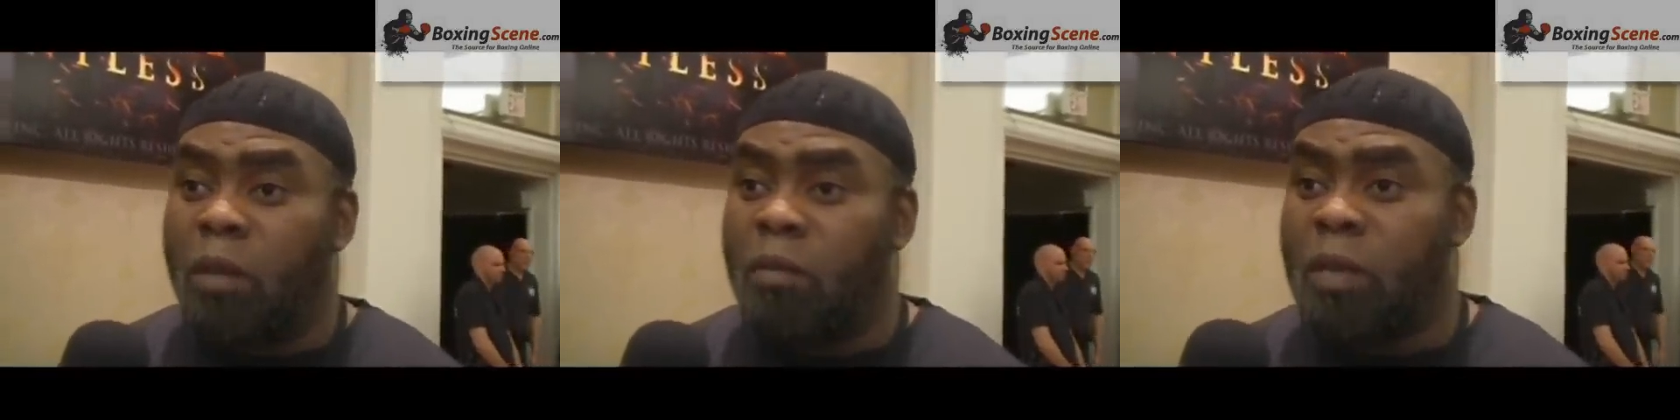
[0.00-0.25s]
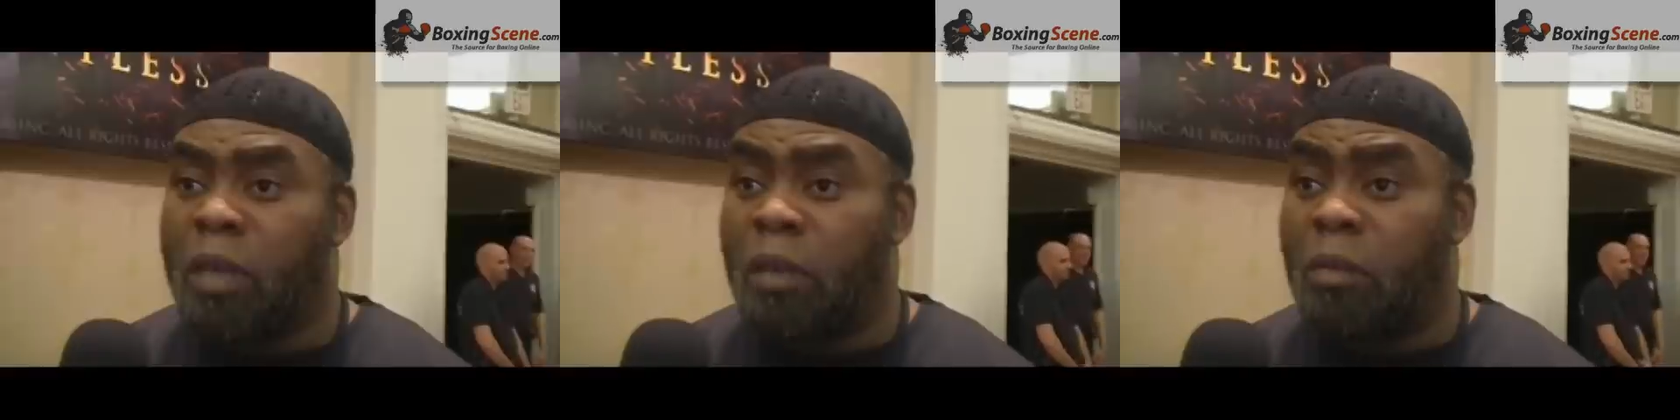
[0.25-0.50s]

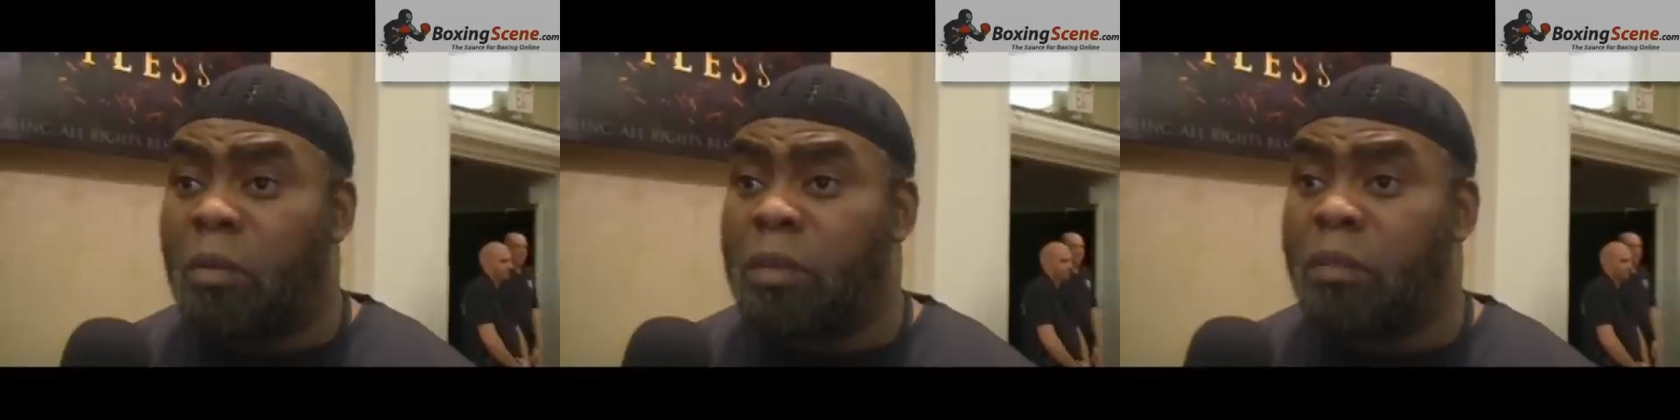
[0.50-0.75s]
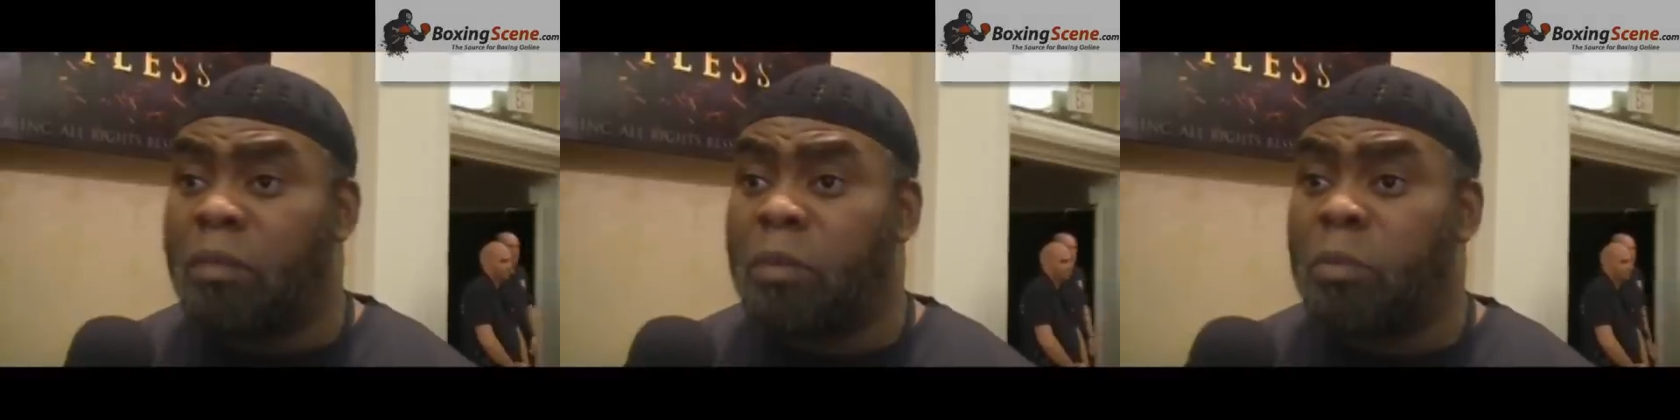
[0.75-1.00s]
In
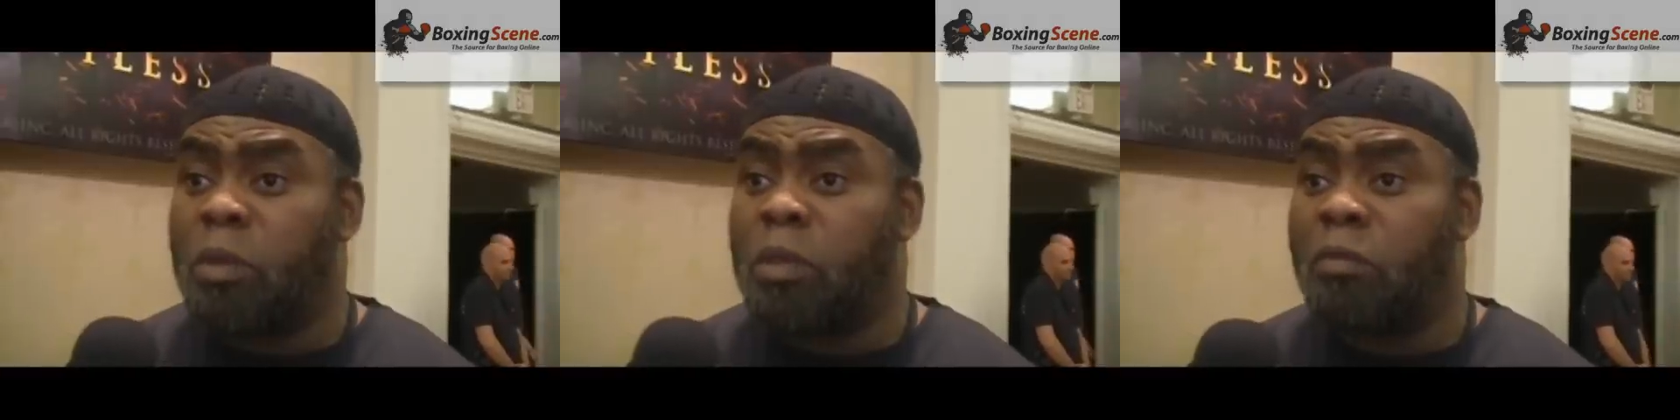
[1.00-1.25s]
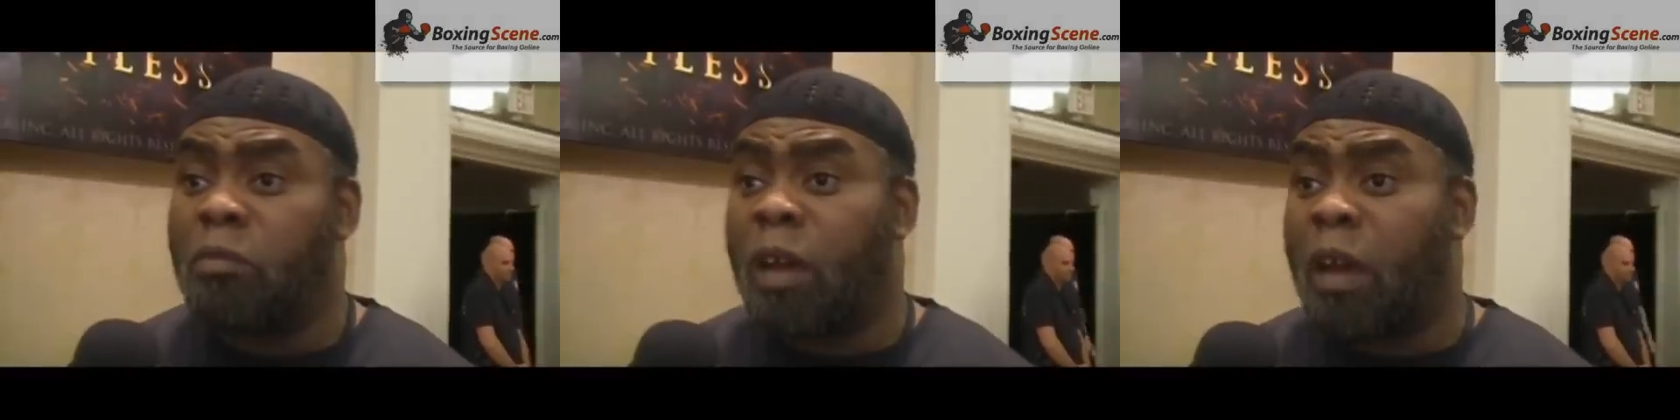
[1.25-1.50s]
almost every
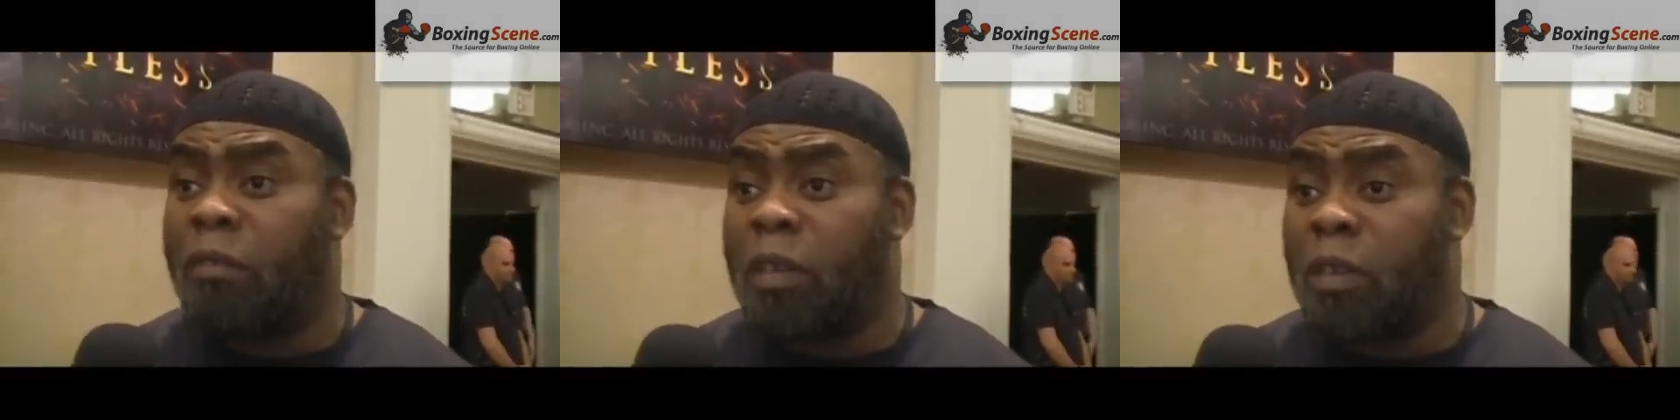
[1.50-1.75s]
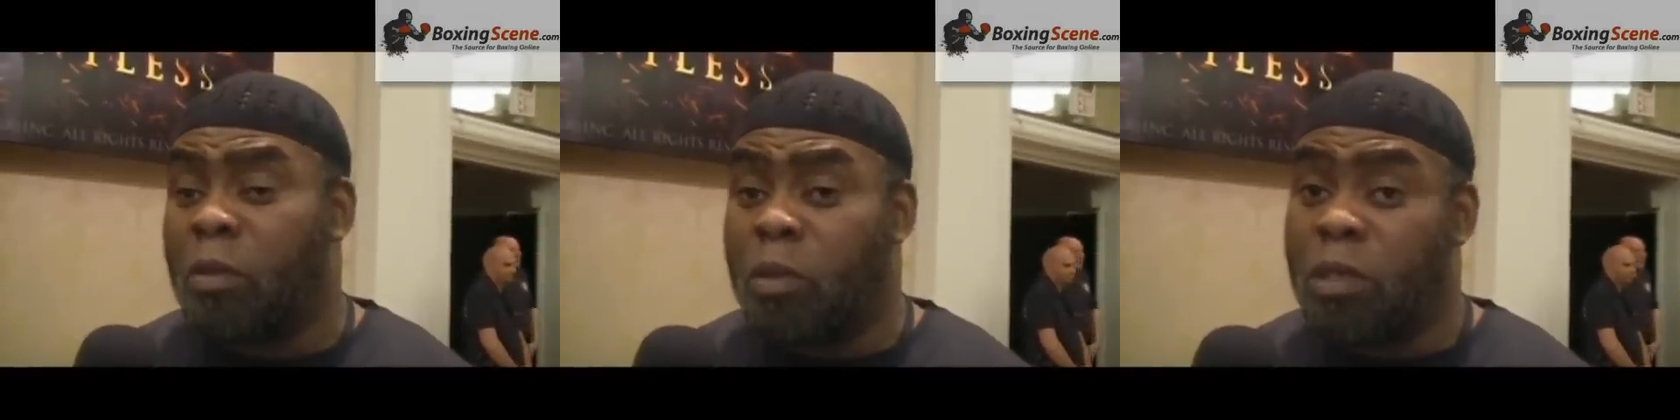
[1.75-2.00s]
sport you're involved
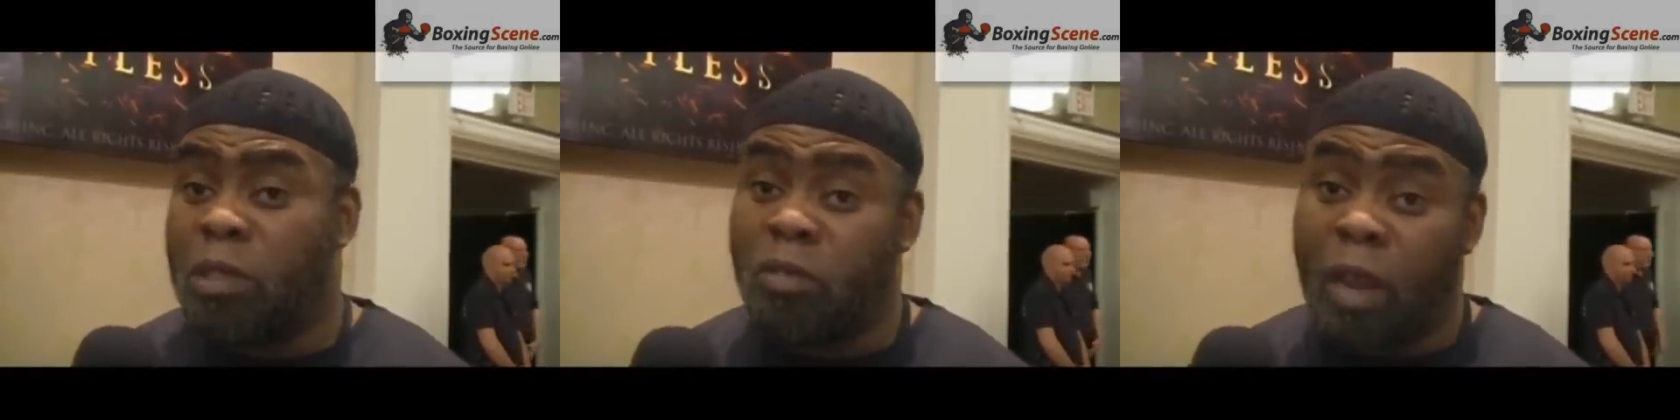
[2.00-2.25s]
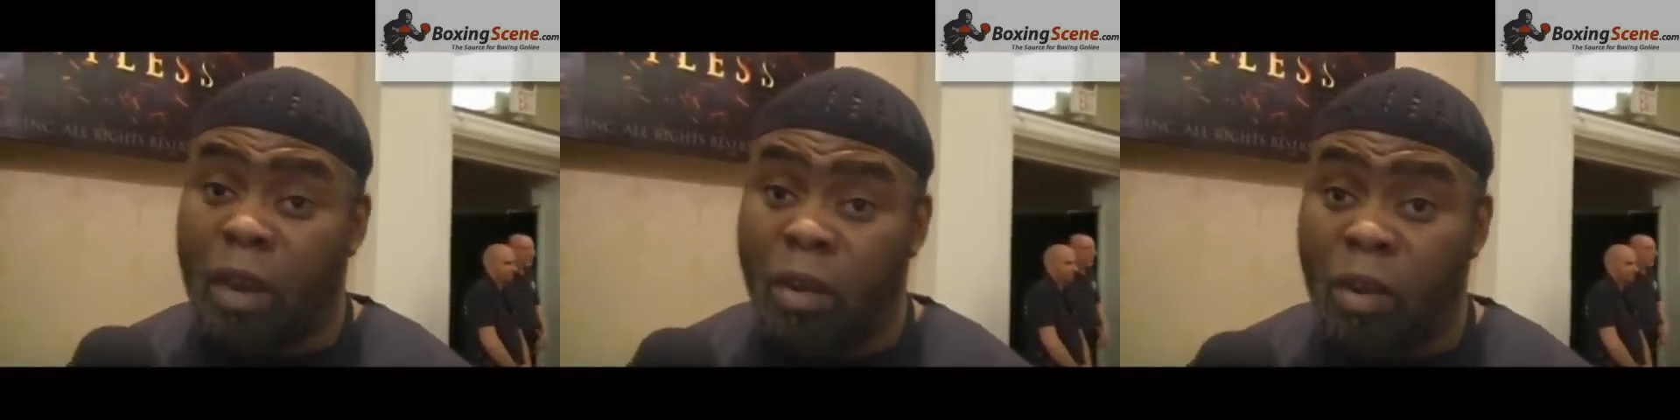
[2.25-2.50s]
in, you want to
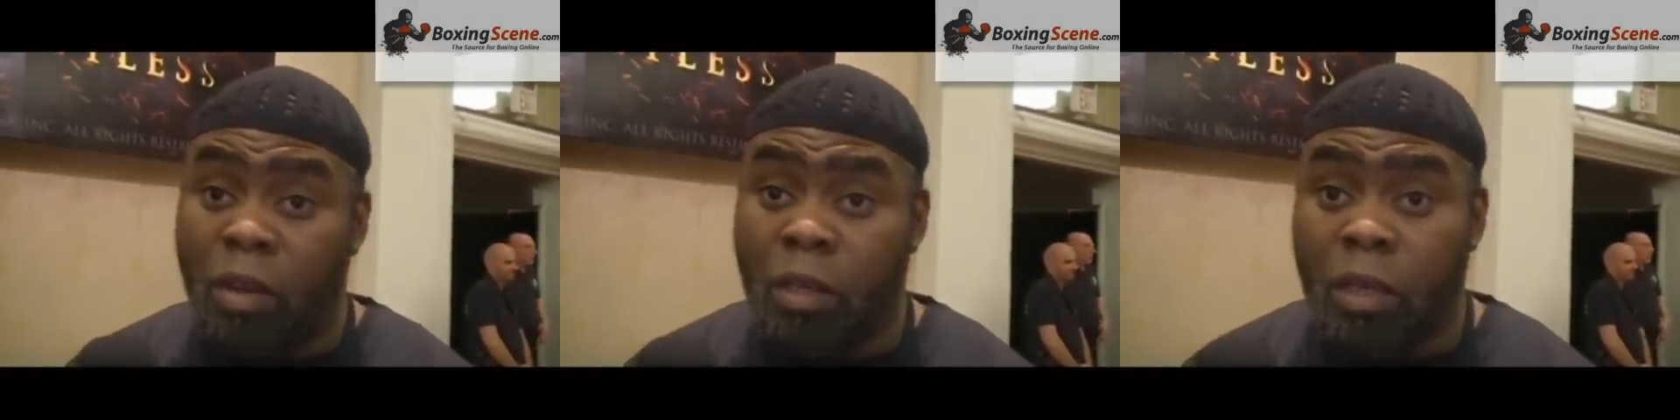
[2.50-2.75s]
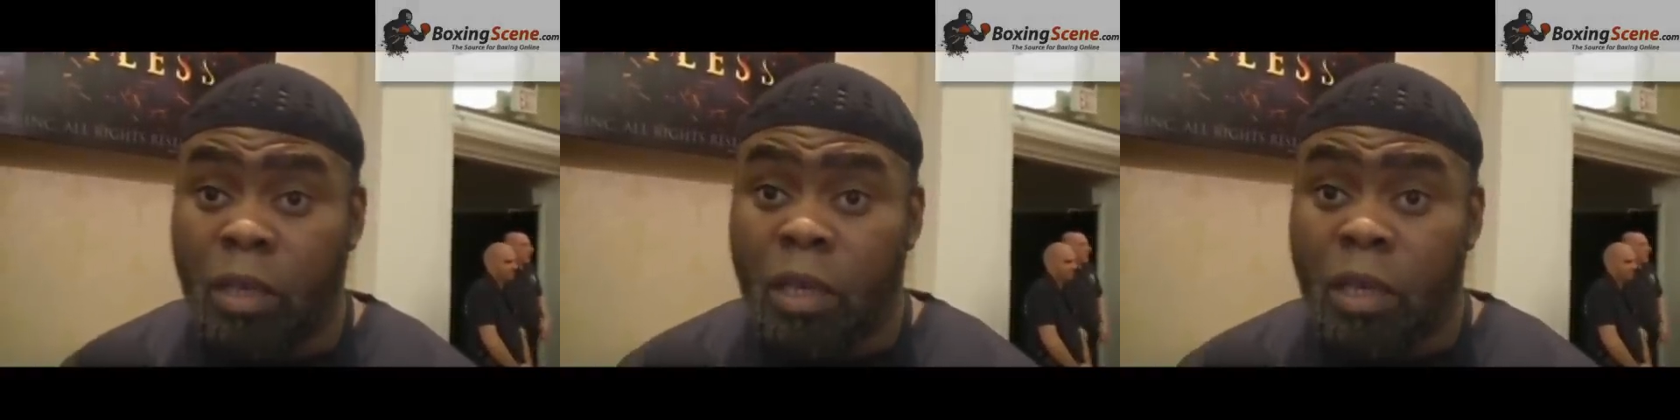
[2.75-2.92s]
strike early.